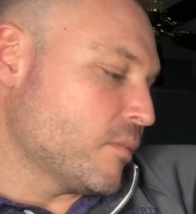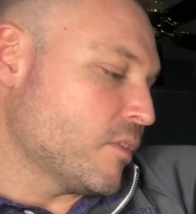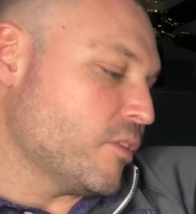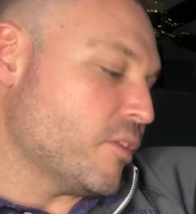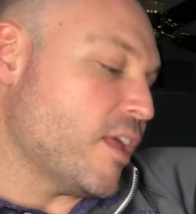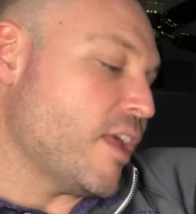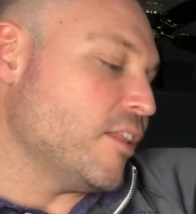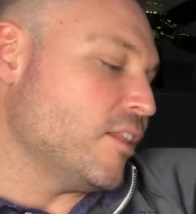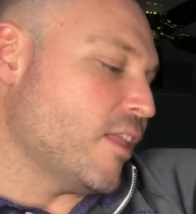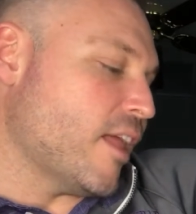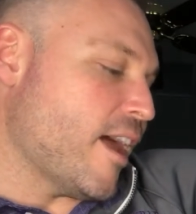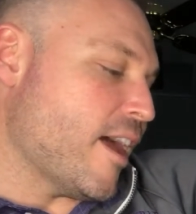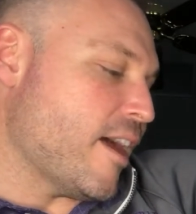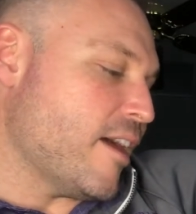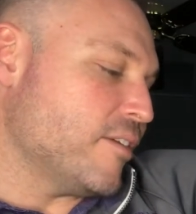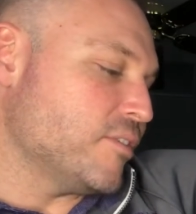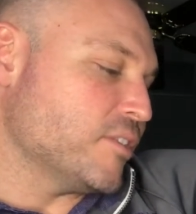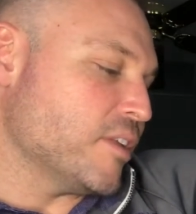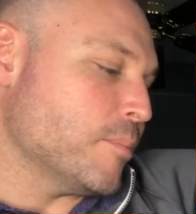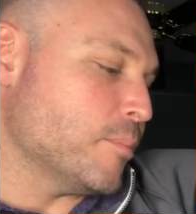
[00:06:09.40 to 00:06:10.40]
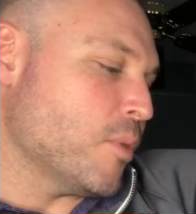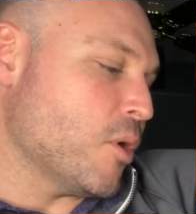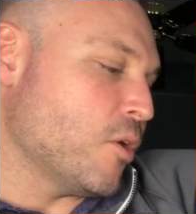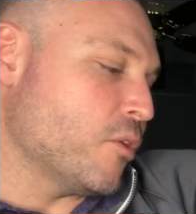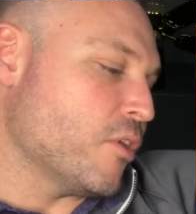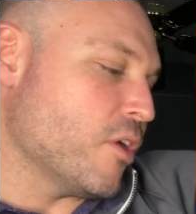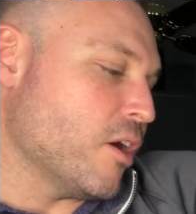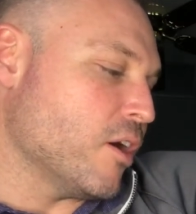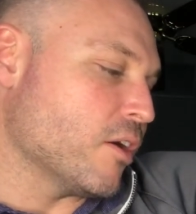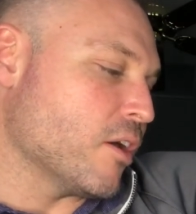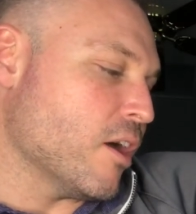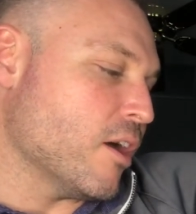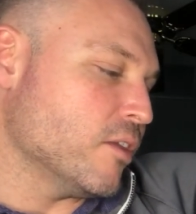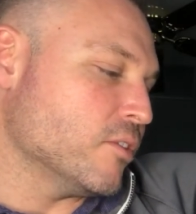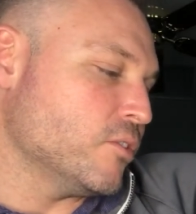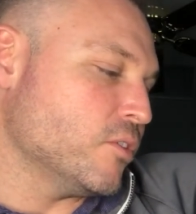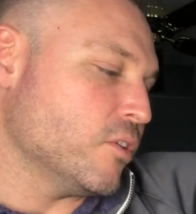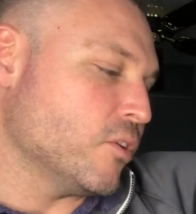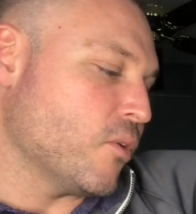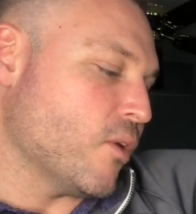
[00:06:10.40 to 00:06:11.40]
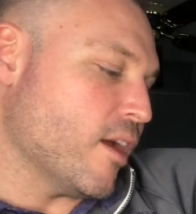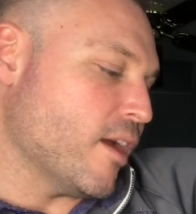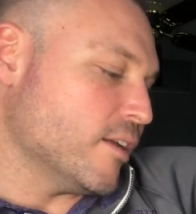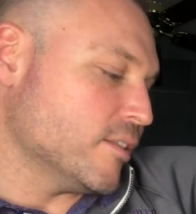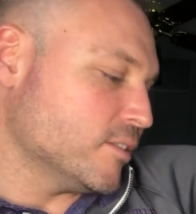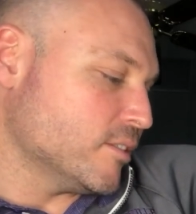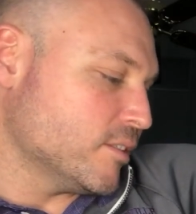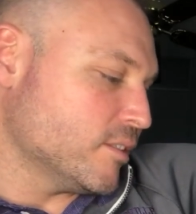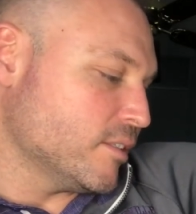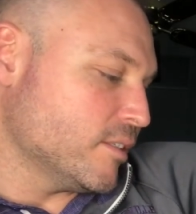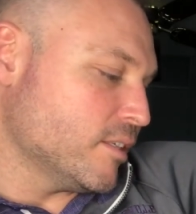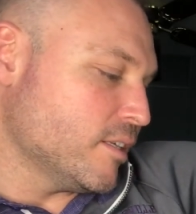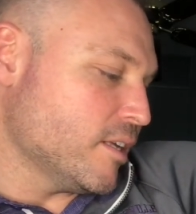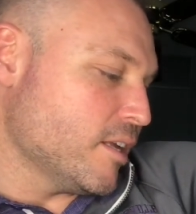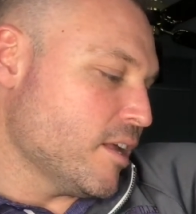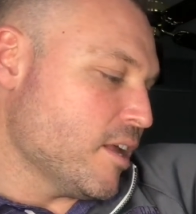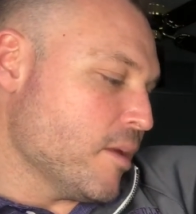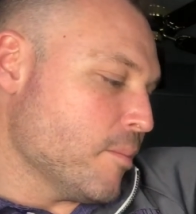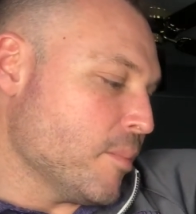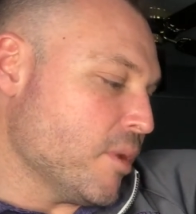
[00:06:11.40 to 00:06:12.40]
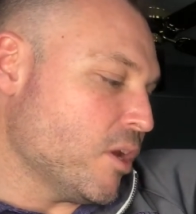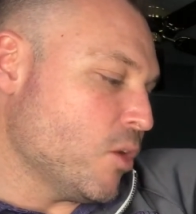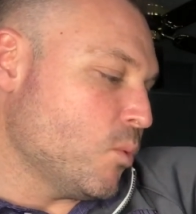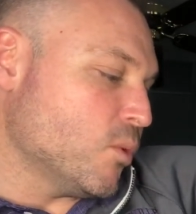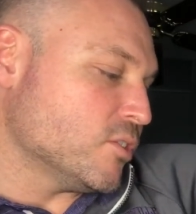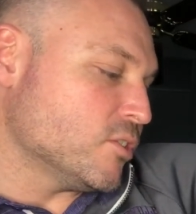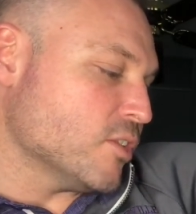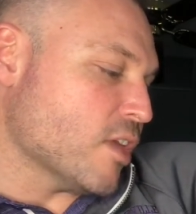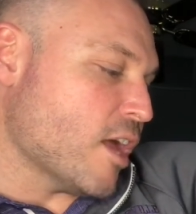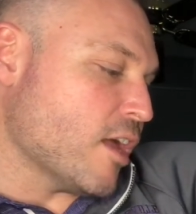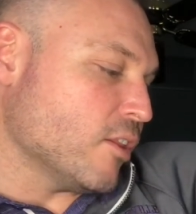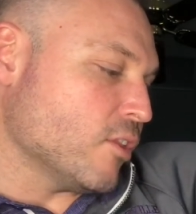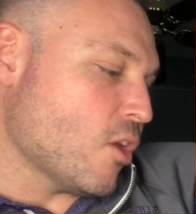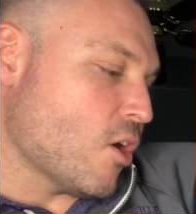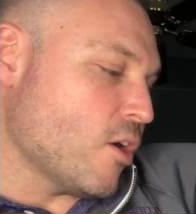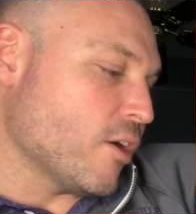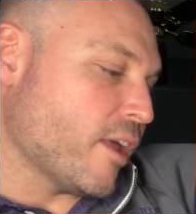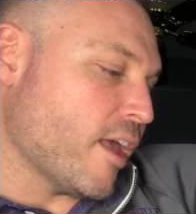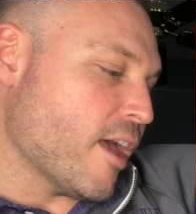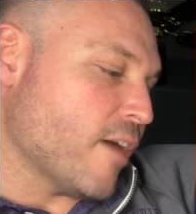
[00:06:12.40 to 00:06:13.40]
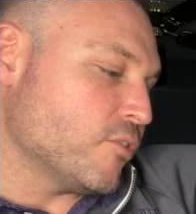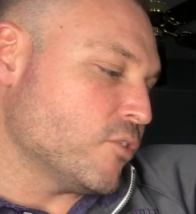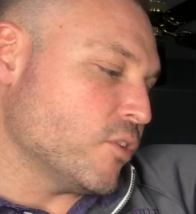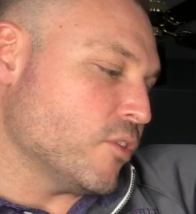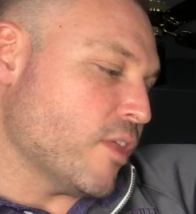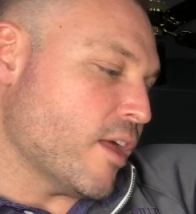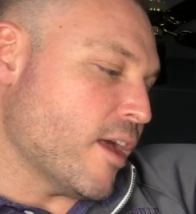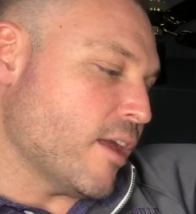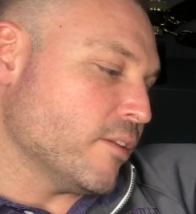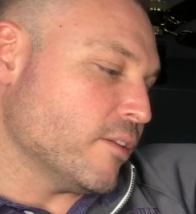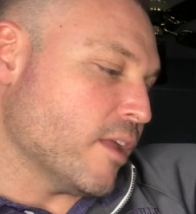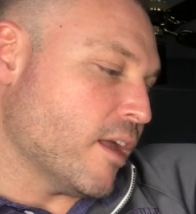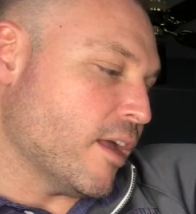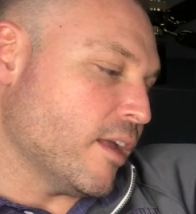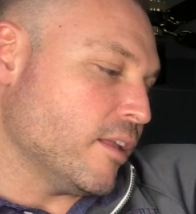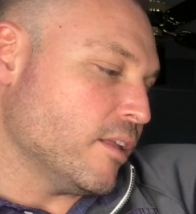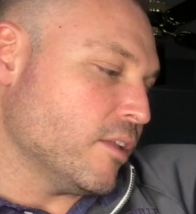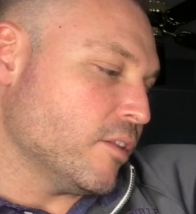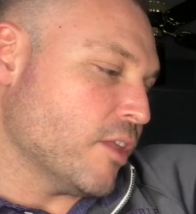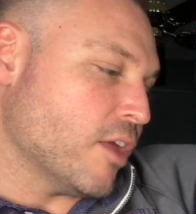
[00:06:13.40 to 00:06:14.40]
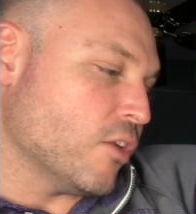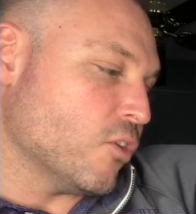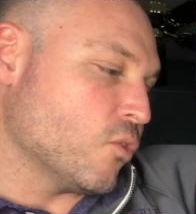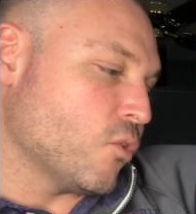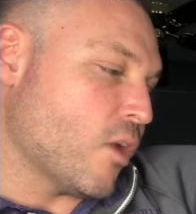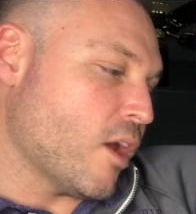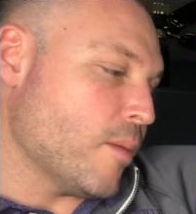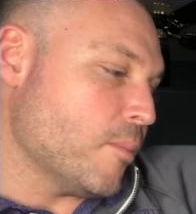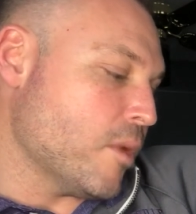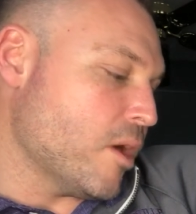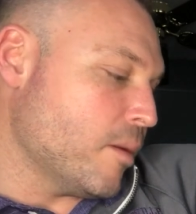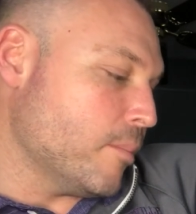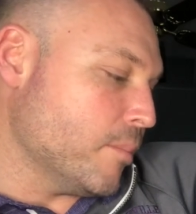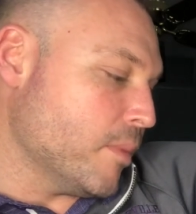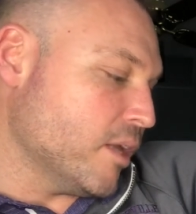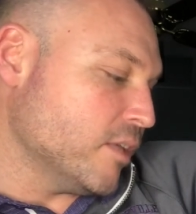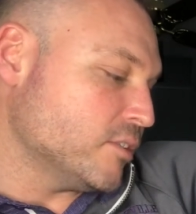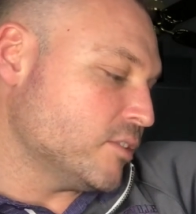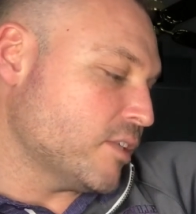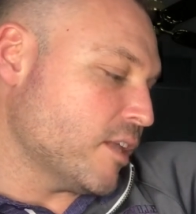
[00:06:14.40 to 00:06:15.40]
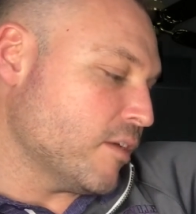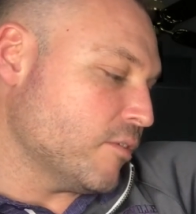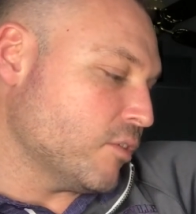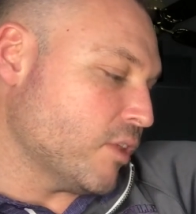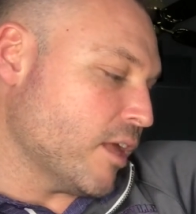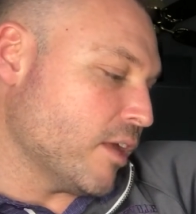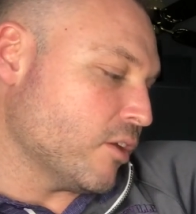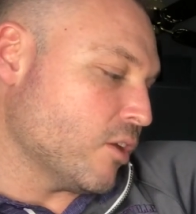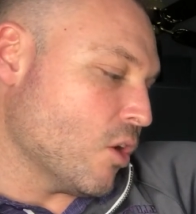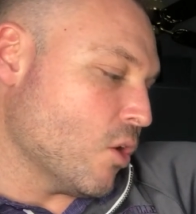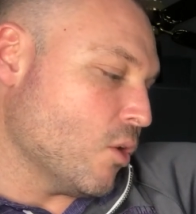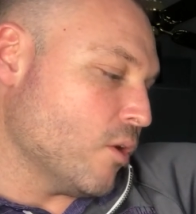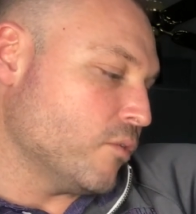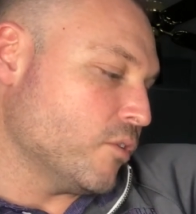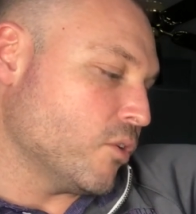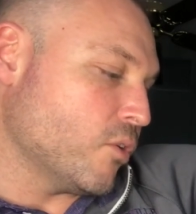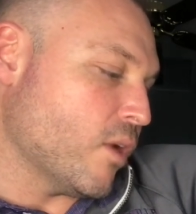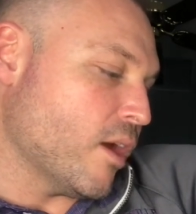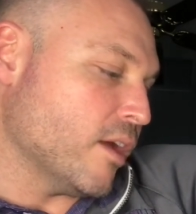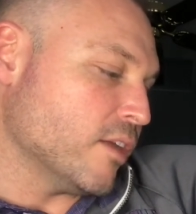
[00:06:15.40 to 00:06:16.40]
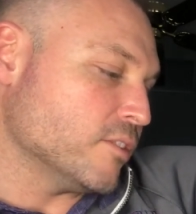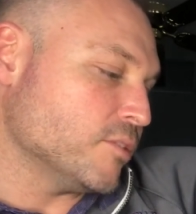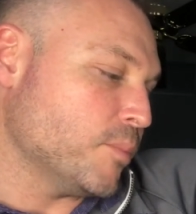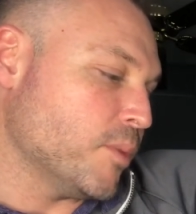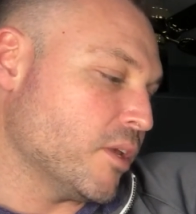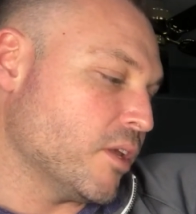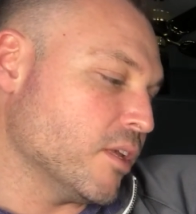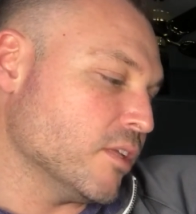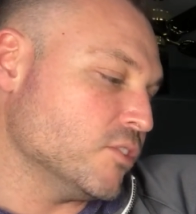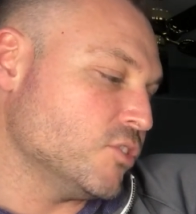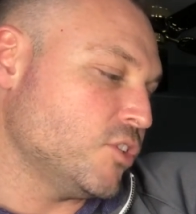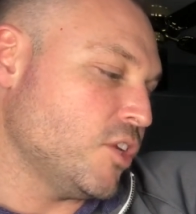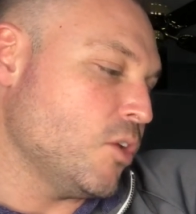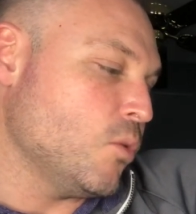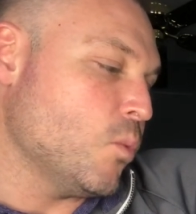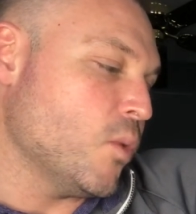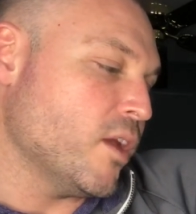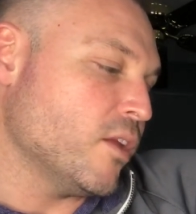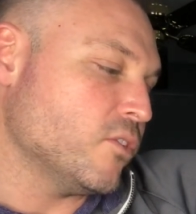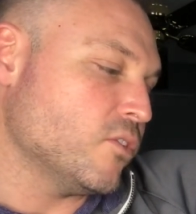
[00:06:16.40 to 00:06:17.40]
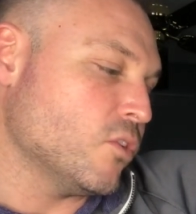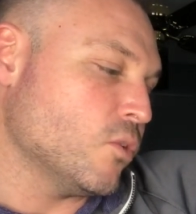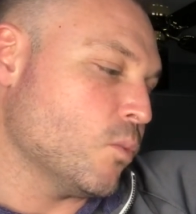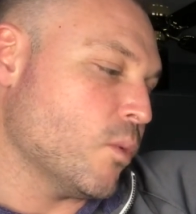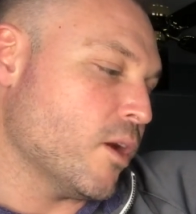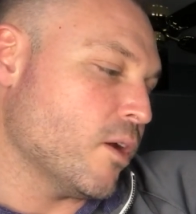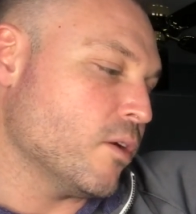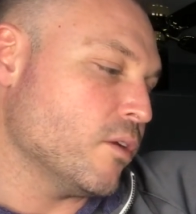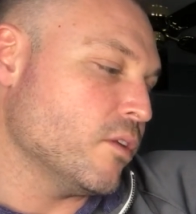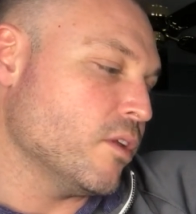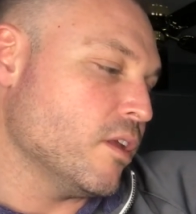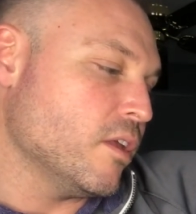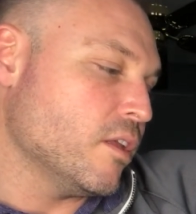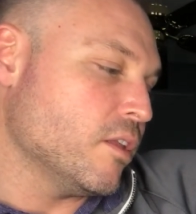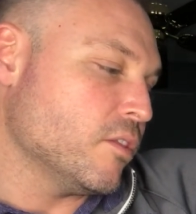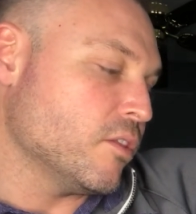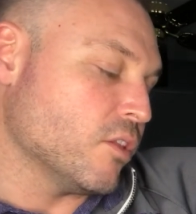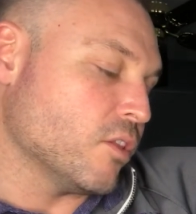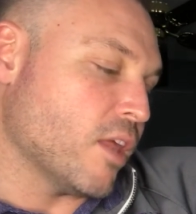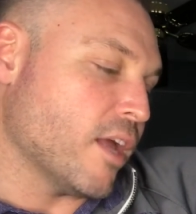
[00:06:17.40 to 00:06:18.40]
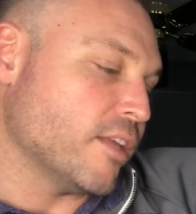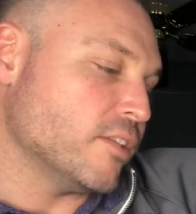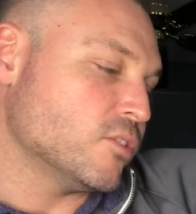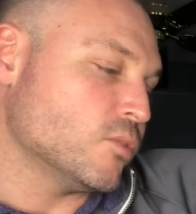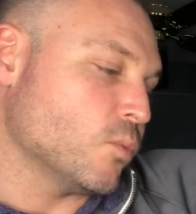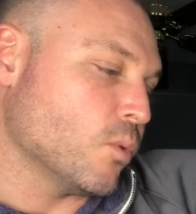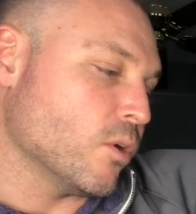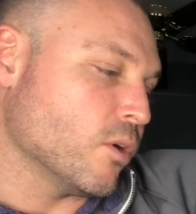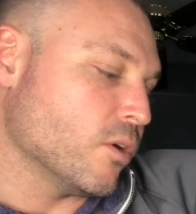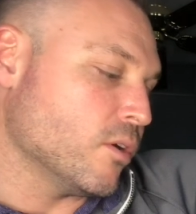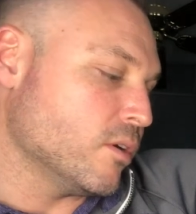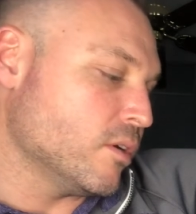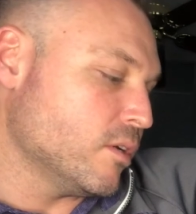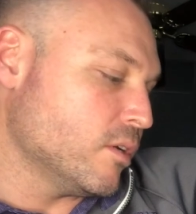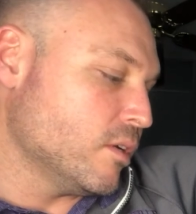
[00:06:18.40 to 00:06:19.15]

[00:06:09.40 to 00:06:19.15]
They laughed and both hung on to the grass. But it was not long after that night that her grandma must have let go of the grass, because she went to where the lights were,